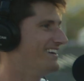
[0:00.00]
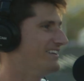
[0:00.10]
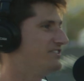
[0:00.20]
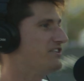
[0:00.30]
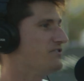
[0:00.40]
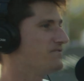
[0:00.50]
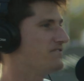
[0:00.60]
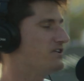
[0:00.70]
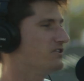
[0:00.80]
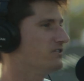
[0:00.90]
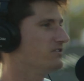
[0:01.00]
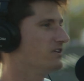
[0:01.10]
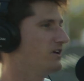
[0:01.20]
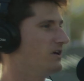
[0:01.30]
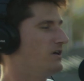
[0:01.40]
Did it feel
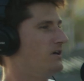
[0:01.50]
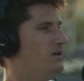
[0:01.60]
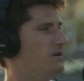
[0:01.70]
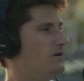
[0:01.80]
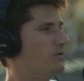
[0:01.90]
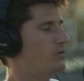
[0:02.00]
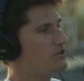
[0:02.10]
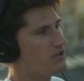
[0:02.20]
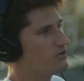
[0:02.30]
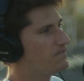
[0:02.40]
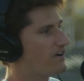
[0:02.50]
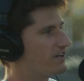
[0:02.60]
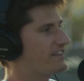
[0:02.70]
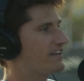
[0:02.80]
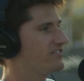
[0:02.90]
when you felt
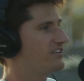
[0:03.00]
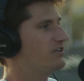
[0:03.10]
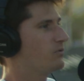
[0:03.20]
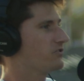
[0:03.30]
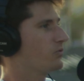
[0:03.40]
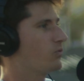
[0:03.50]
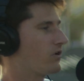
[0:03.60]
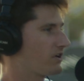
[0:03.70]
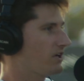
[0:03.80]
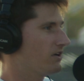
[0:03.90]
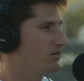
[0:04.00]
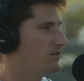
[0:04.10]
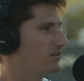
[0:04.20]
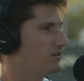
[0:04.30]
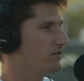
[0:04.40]
like that scene wasn't working,
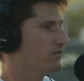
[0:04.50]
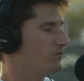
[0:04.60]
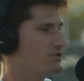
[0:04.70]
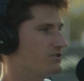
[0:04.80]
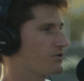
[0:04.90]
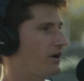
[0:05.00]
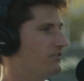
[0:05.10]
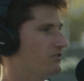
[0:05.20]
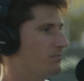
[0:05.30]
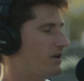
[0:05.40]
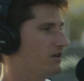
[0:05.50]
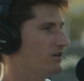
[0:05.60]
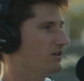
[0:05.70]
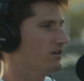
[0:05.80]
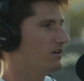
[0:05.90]
which is crazy to me,
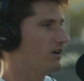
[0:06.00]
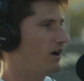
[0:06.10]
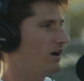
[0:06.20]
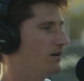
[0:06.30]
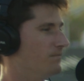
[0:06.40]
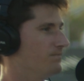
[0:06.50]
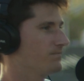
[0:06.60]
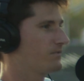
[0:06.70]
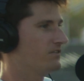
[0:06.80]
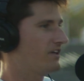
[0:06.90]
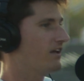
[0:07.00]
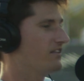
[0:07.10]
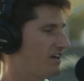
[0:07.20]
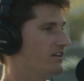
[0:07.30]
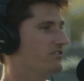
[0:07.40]
because
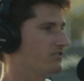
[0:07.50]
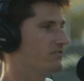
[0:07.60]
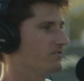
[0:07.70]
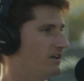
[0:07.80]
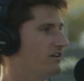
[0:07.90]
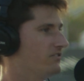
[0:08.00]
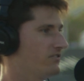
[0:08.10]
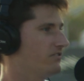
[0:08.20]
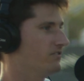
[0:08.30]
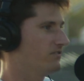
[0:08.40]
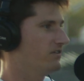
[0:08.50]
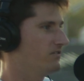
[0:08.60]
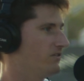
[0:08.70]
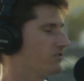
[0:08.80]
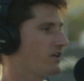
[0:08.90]
that is
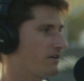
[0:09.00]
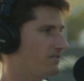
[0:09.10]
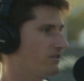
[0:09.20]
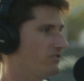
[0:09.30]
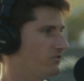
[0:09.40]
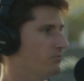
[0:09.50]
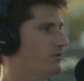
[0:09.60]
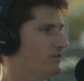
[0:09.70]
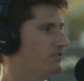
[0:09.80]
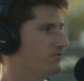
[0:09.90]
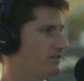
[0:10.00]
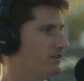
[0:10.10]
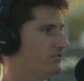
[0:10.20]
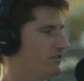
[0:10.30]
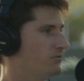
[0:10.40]
there's a lot of funny scenes in the movie. That's the
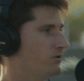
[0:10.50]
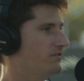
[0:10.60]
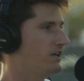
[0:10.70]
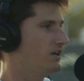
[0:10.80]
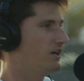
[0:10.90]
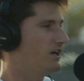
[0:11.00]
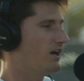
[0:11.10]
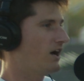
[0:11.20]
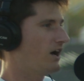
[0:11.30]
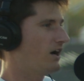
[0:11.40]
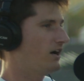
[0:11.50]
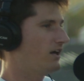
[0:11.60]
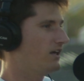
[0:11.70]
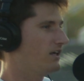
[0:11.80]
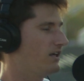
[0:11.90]
funniest scene in the movie.